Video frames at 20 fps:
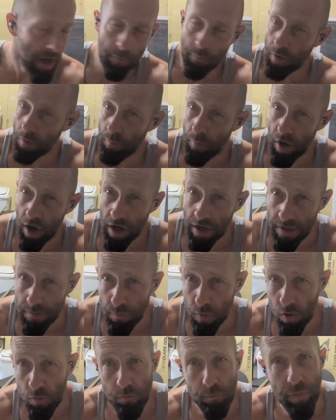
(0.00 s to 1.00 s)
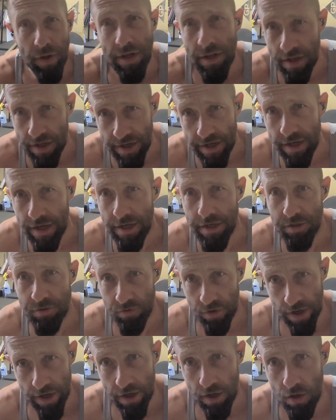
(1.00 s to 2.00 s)
upper body mobility
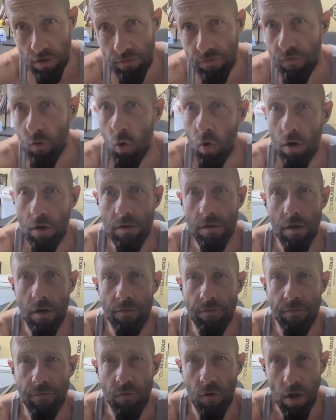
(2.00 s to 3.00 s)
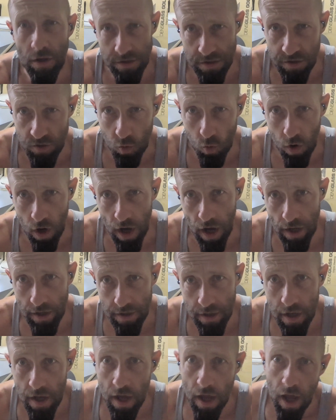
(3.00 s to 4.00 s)
drill for the front squat.